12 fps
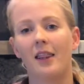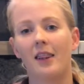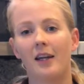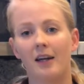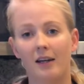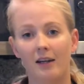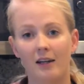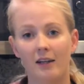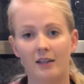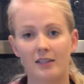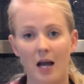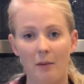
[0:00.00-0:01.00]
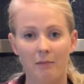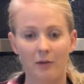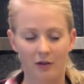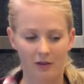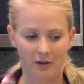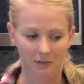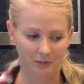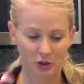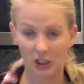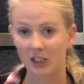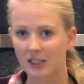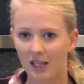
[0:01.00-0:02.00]
the top, or the
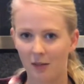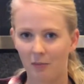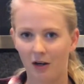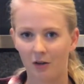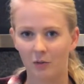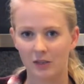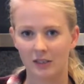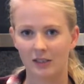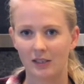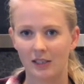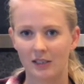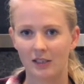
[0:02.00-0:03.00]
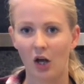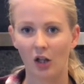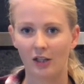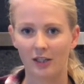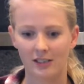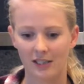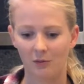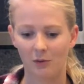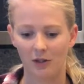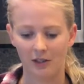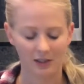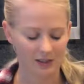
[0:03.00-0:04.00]
cheesecake part, wasn't as solid as I
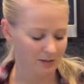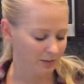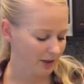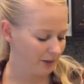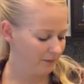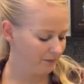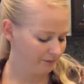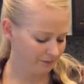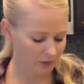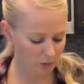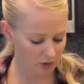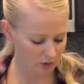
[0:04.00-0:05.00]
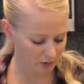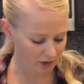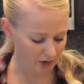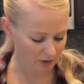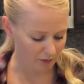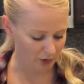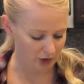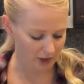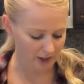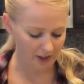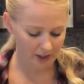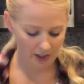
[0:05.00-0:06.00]
wanted it to be, which was really
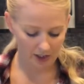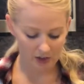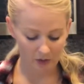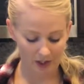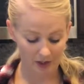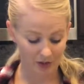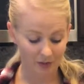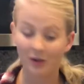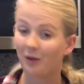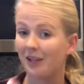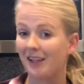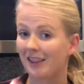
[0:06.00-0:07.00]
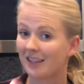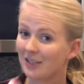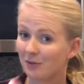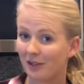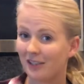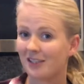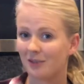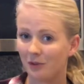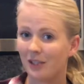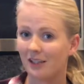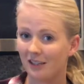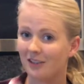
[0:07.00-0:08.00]
unfortunate. So I do know that this one is the
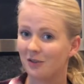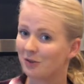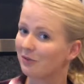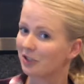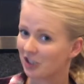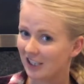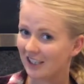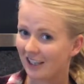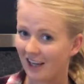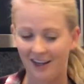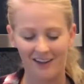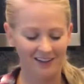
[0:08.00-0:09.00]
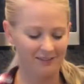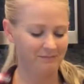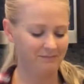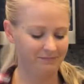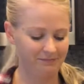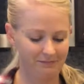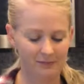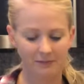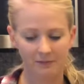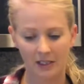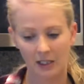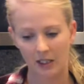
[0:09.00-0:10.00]
one I need to use for cheesecake
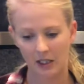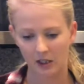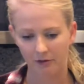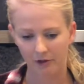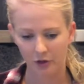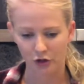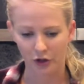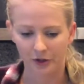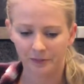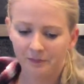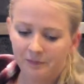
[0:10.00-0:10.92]
in the future.